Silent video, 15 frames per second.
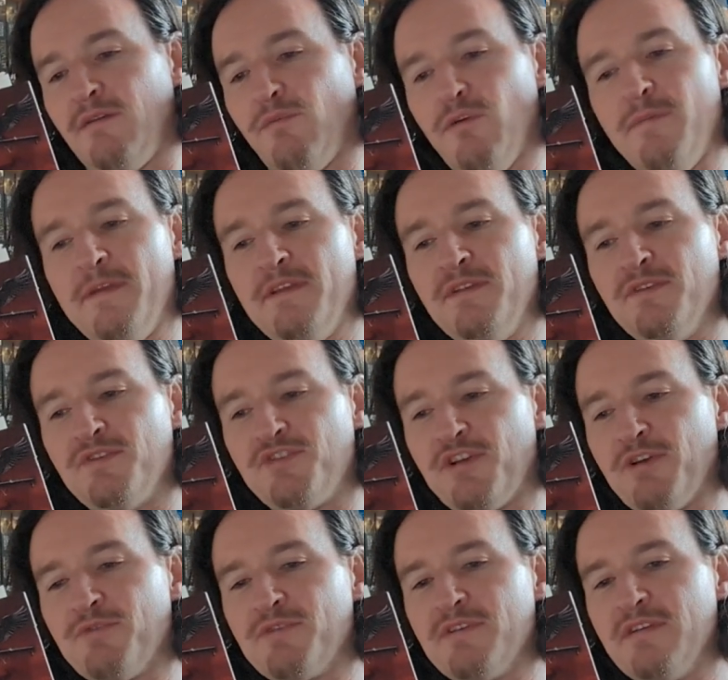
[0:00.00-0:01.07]
Women,
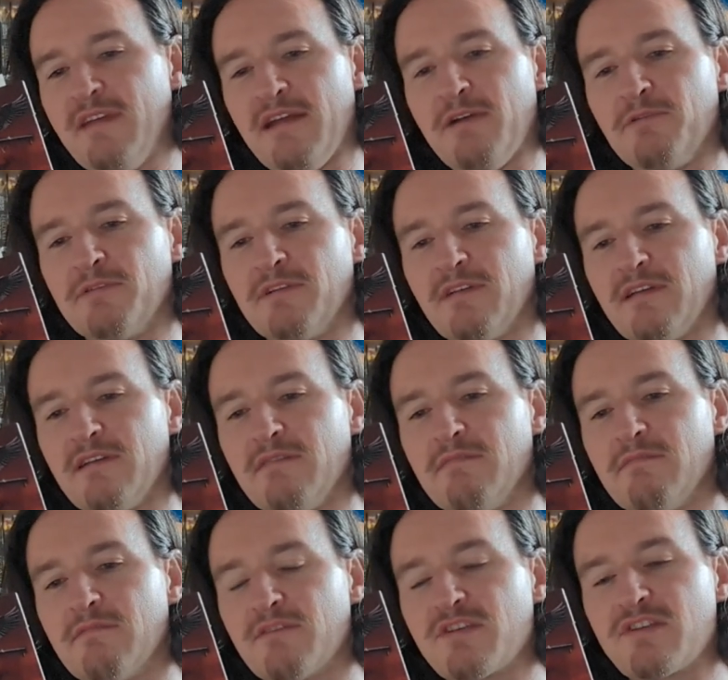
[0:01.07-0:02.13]
children, elderly,
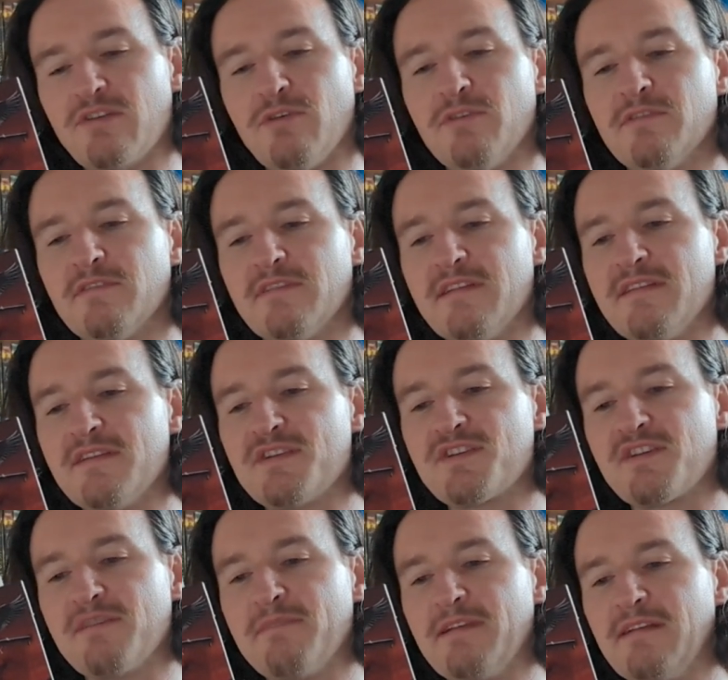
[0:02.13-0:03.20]
slaughtered
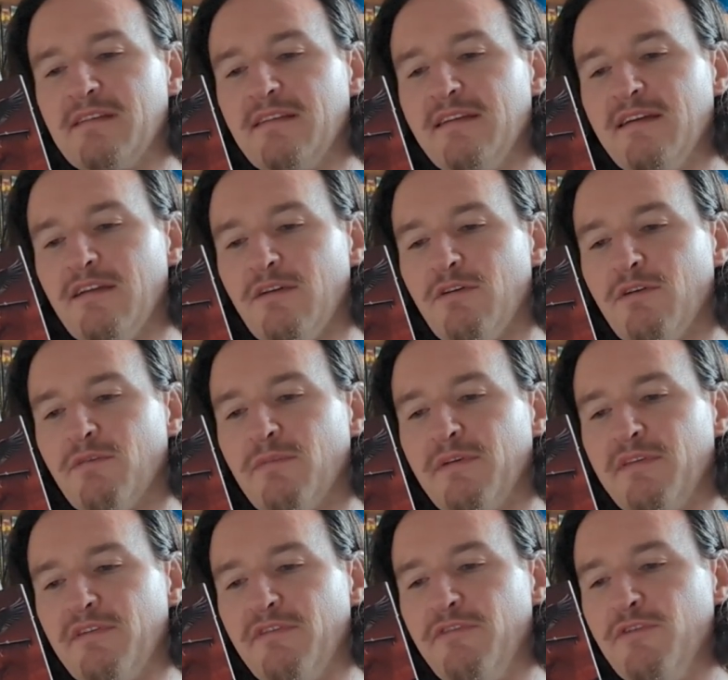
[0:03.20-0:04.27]
indiscriminately along
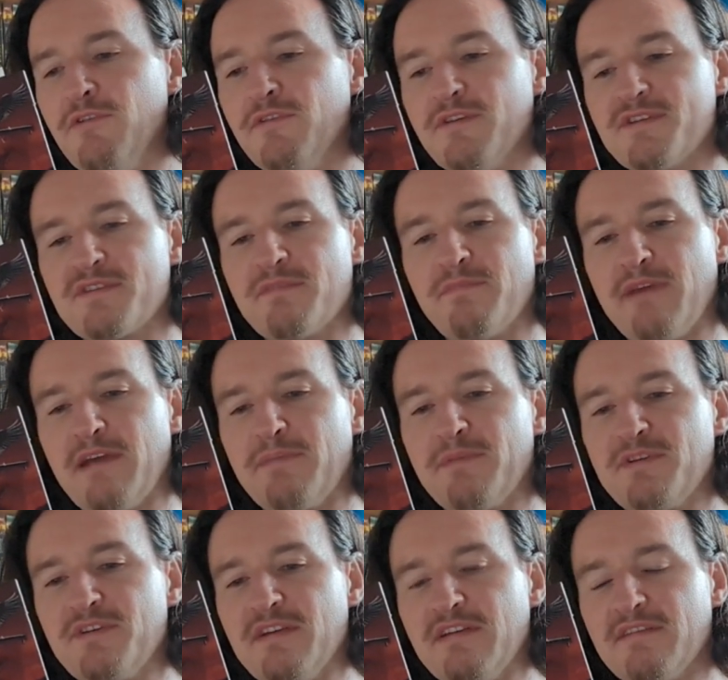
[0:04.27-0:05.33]
with the few dozen
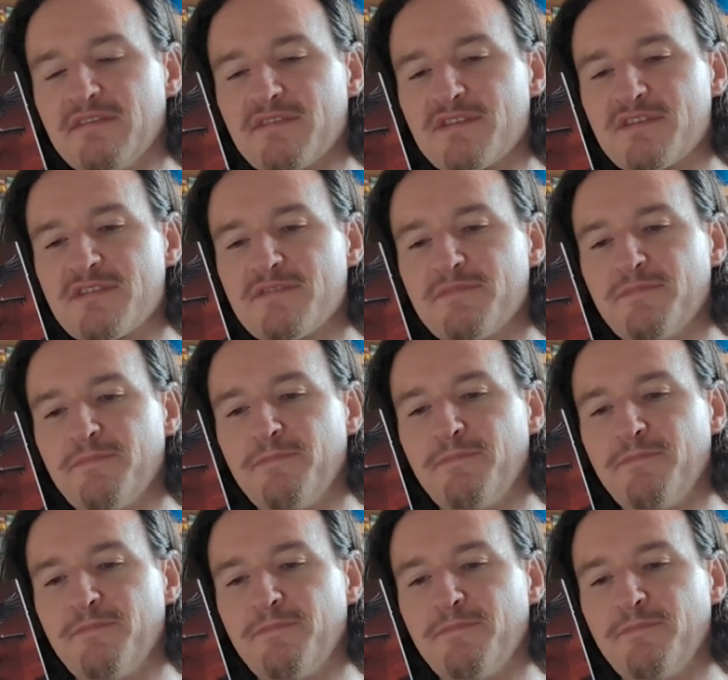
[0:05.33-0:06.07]
perpetrators.